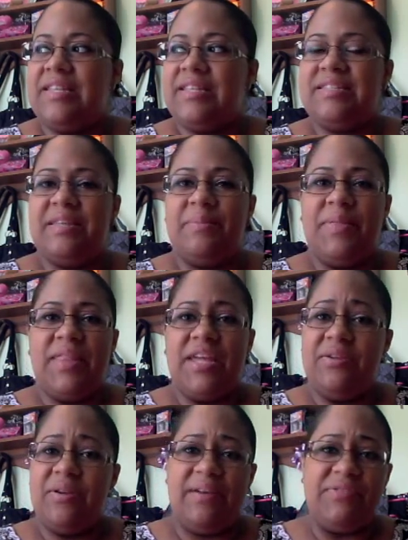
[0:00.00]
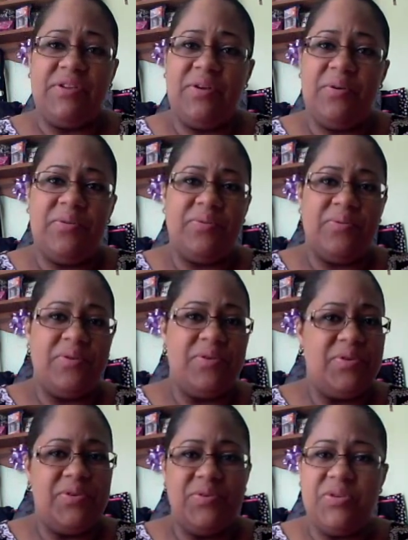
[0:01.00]
something that you have to go through.
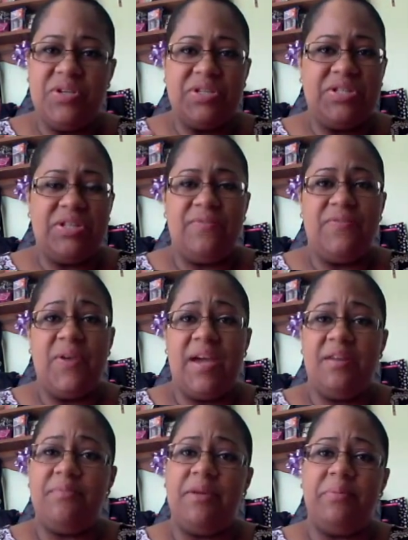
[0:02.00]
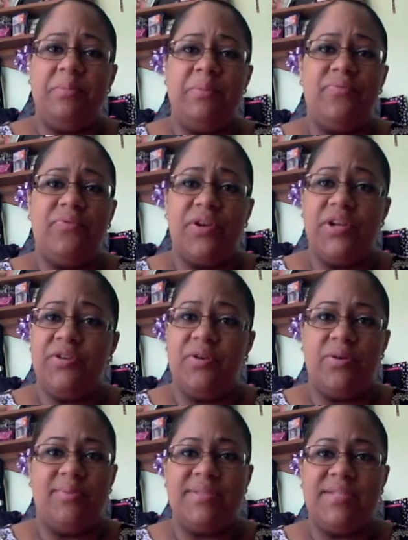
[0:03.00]
You just, if you had a baby before, you know
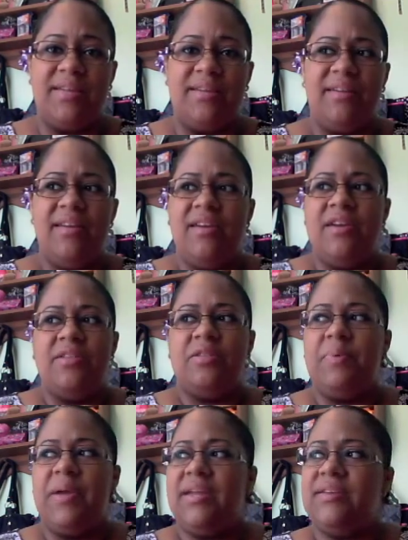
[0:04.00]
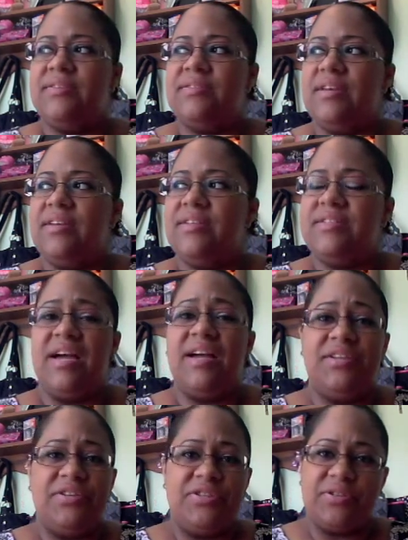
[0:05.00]
what I'm saying. The pain is
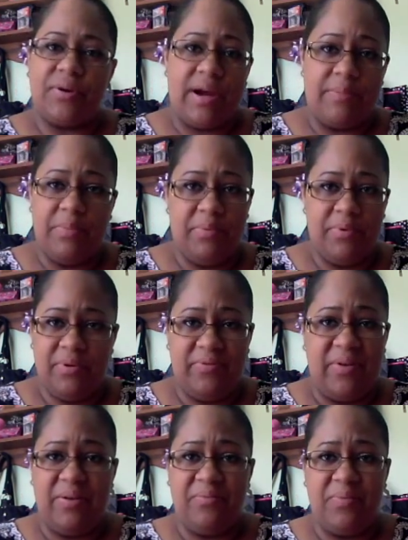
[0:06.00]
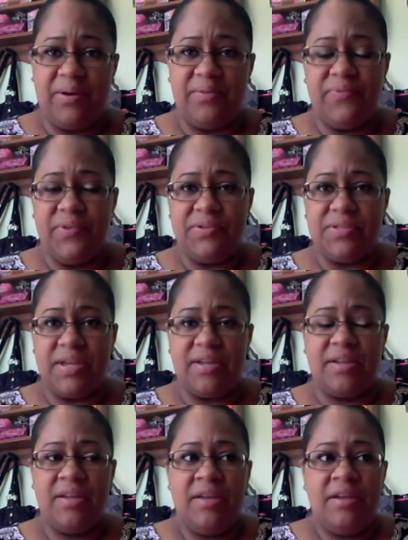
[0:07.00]
undescribable of what it feels
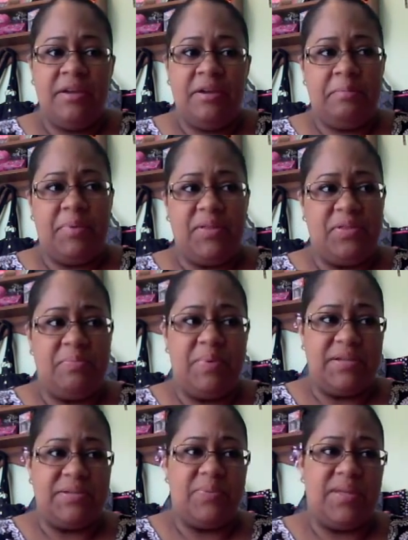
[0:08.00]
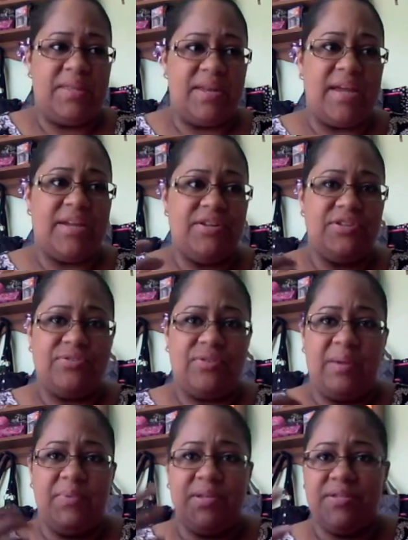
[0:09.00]
like. But the best way that I can
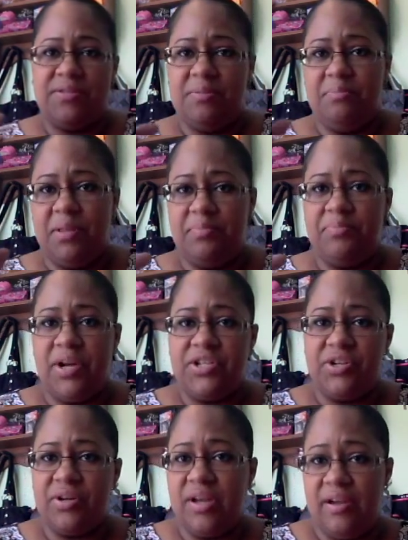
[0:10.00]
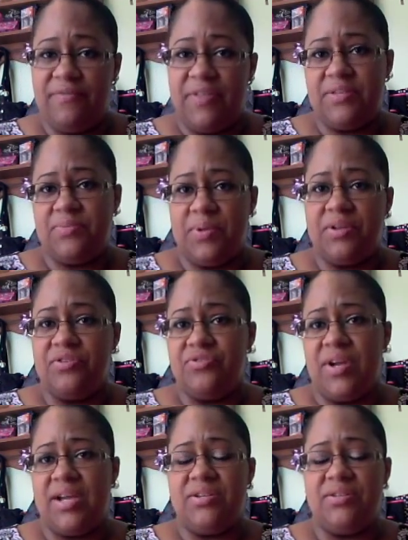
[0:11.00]
describe it is the blood pressure cuff. That's what
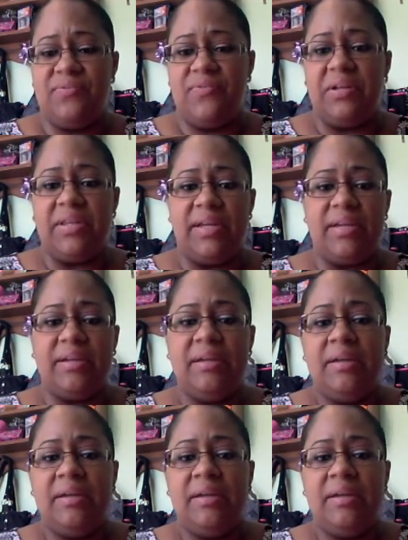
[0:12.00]
contractions felt like.